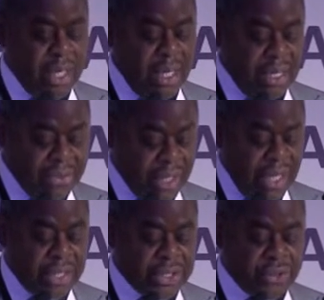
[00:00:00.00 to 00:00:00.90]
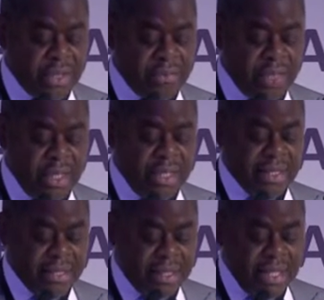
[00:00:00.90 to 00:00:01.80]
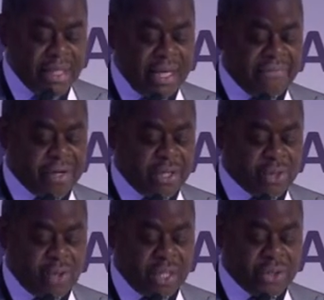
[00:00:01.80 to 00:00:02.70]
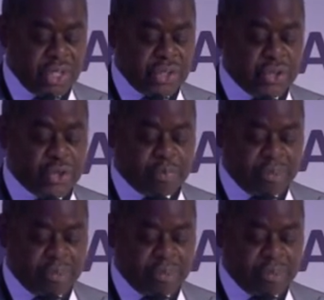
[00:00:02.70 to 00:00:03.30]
In the interim, these African stock exchanges should